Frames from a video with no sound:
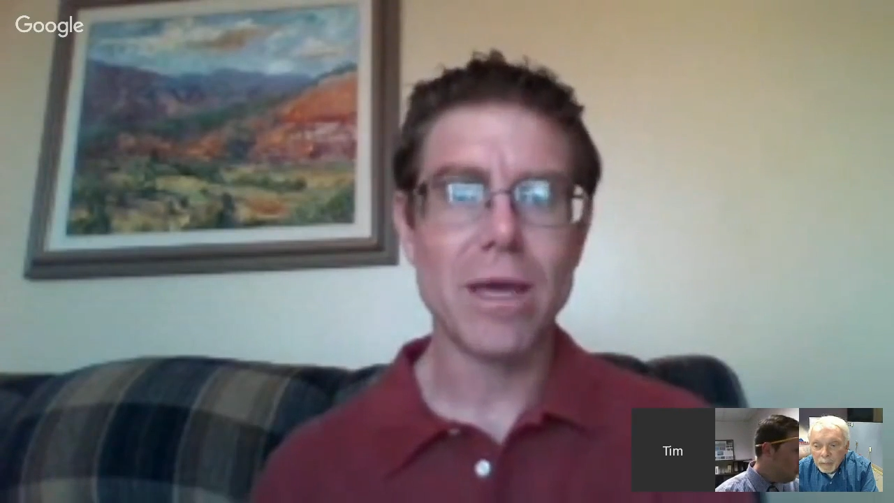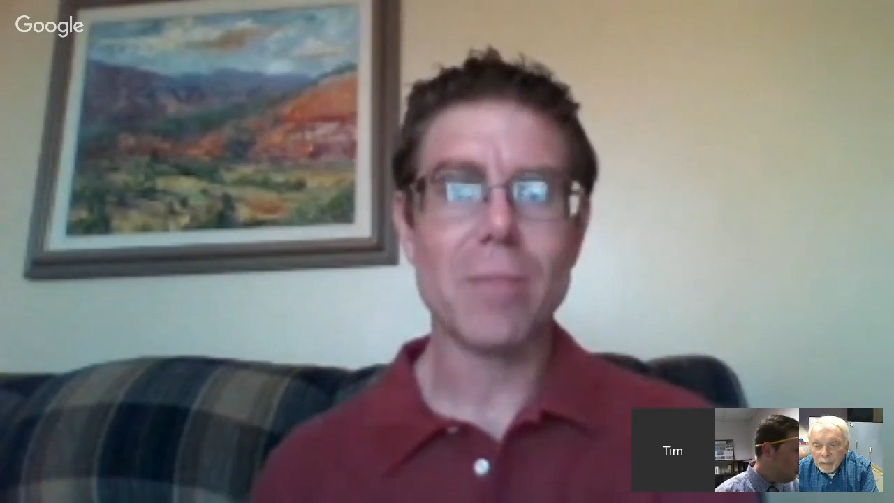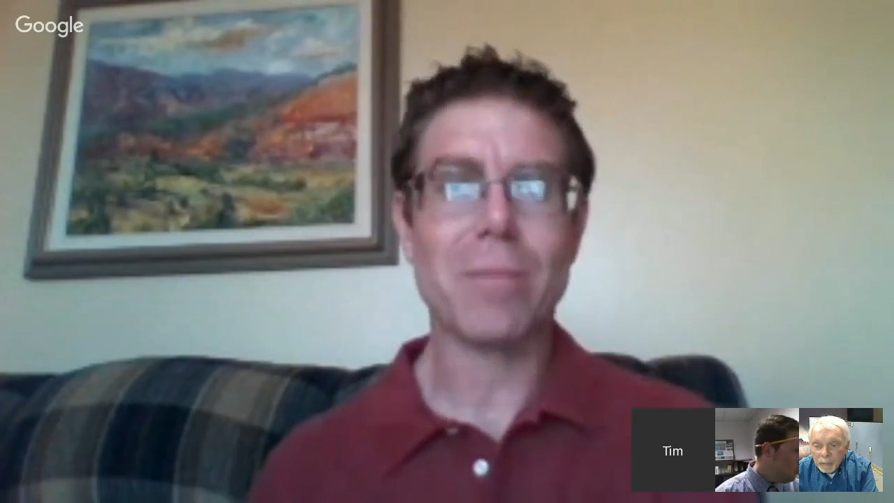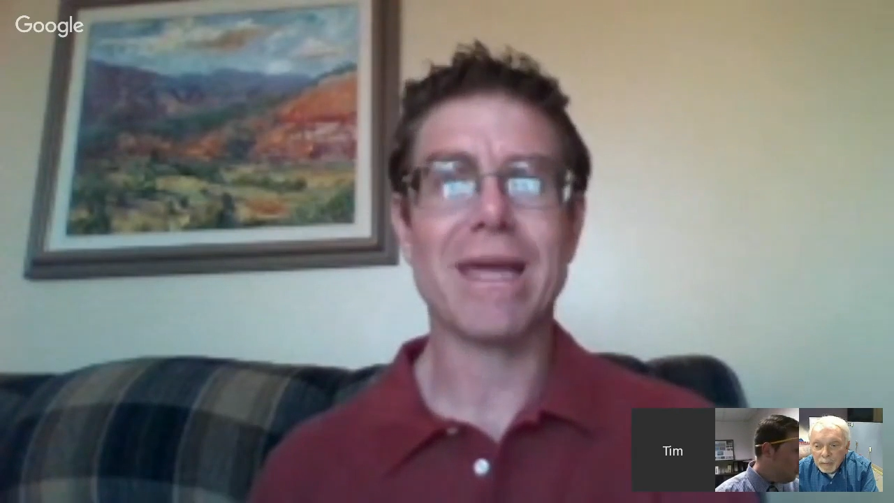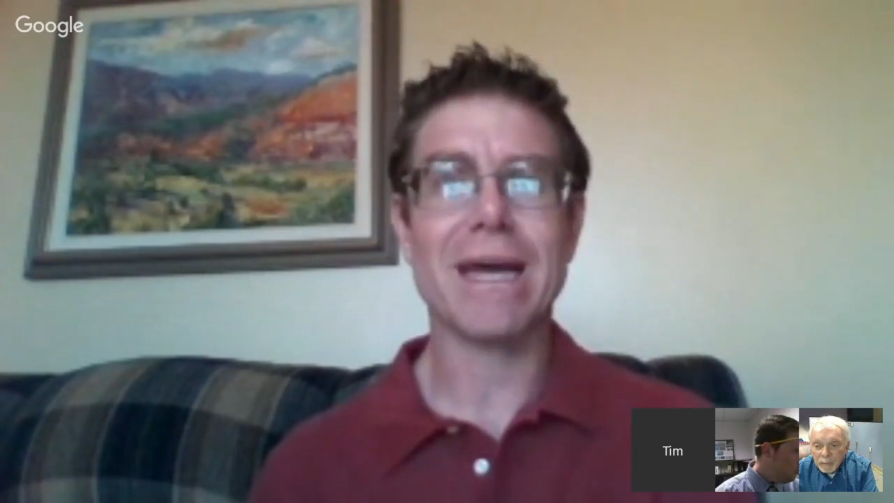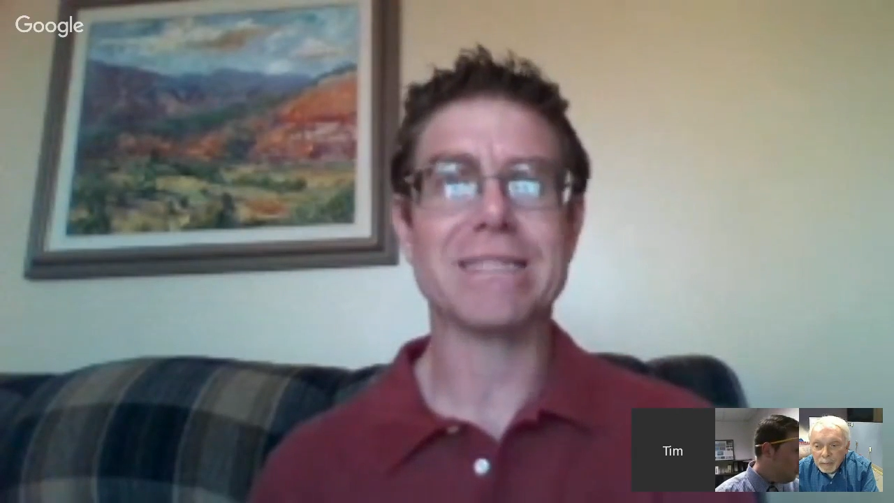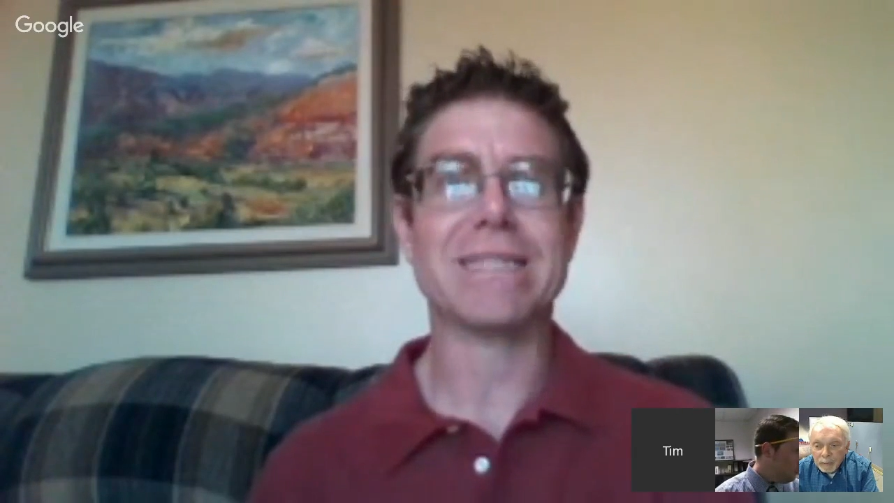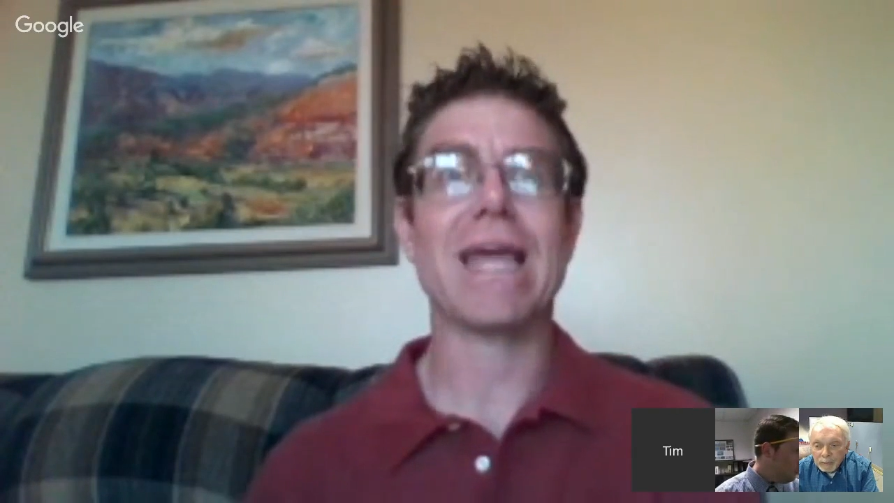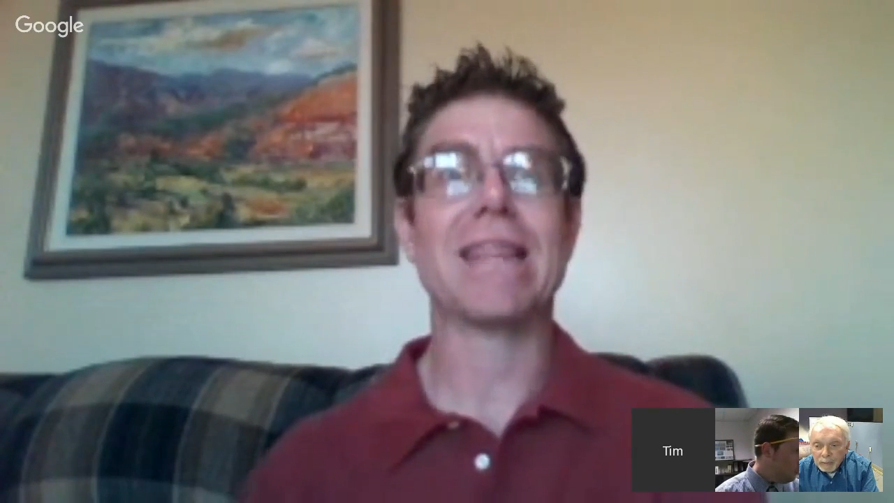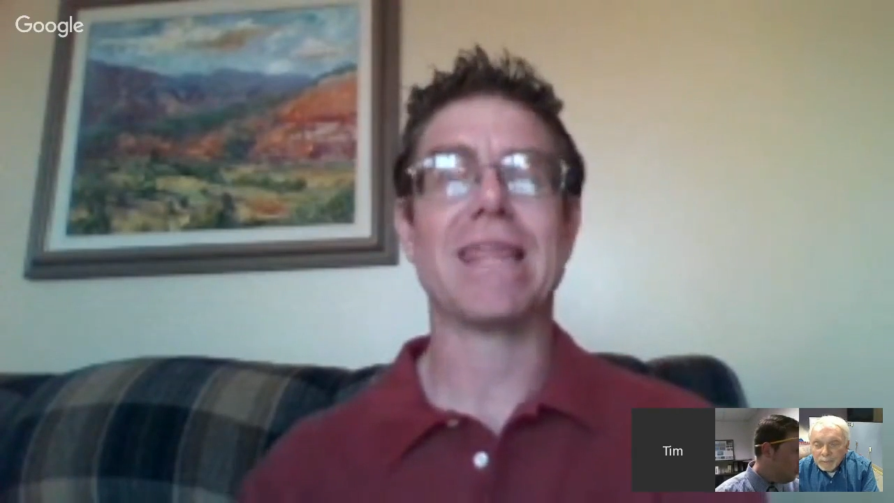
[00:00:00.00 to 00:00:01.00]
because
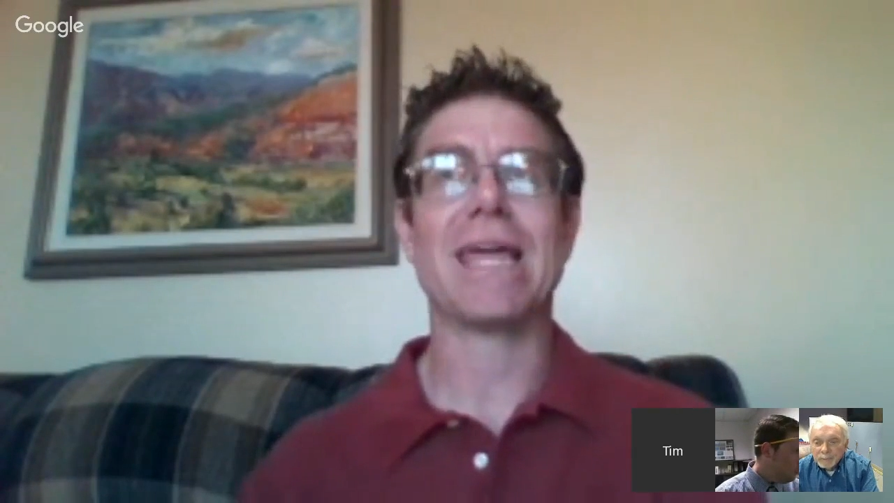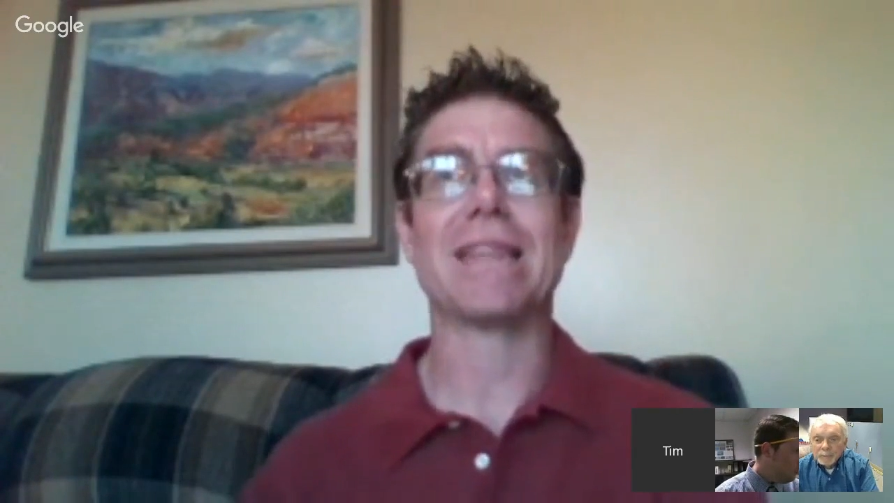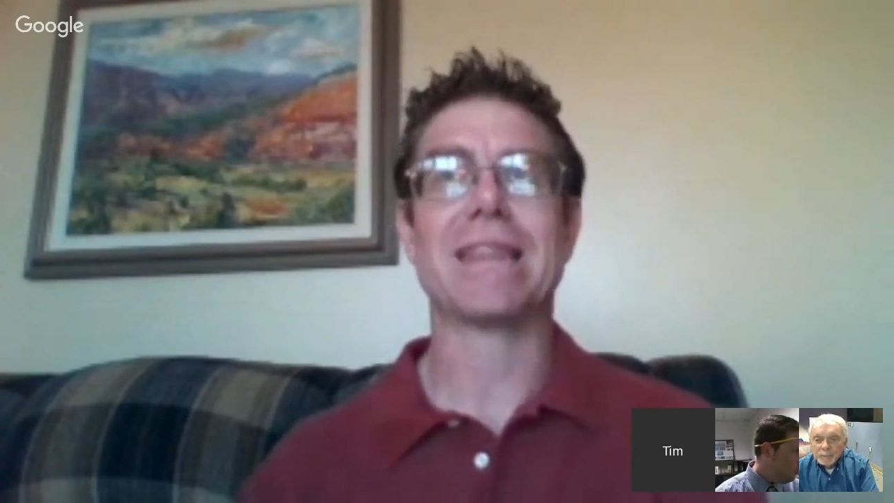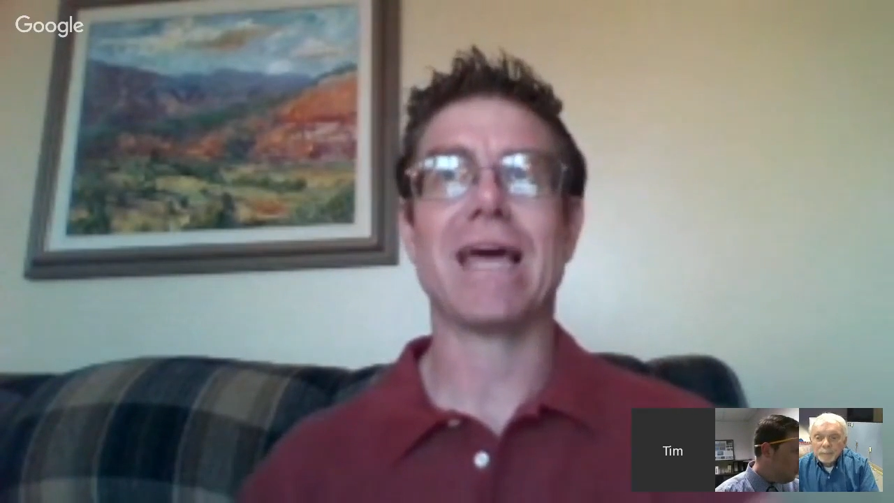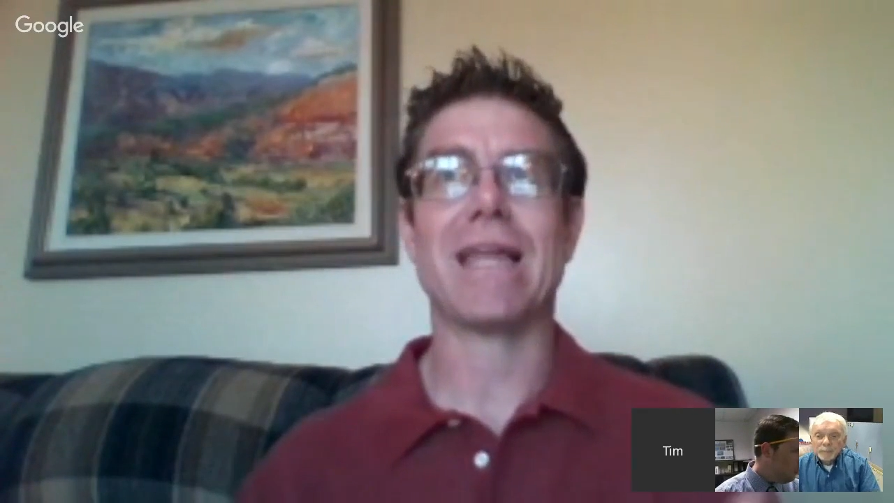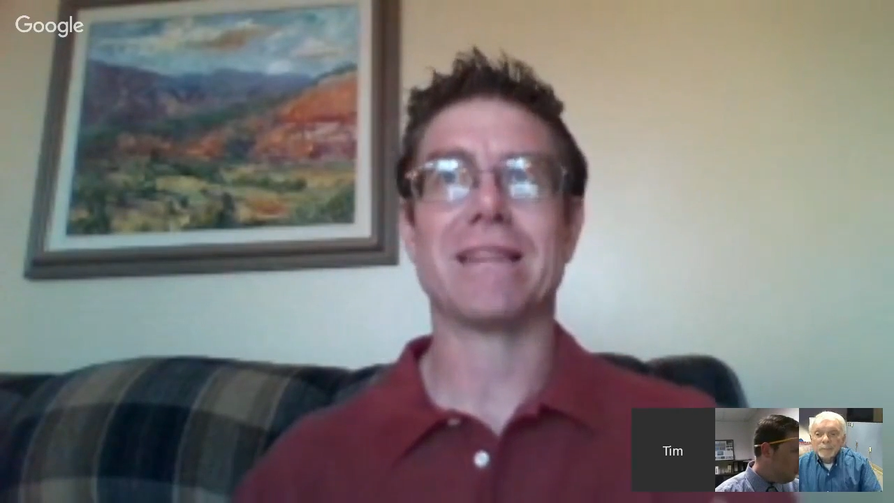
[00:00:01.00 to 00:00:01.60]
they think that